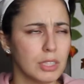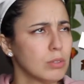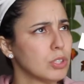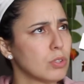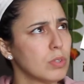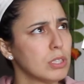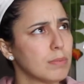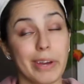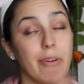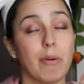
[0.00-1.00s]
That's the original ones?
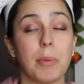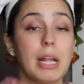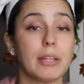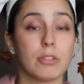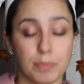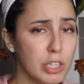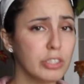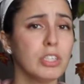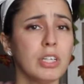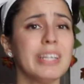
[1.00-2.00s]
I don't know, but I like those.
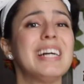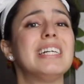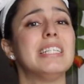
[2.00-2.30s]
These are good.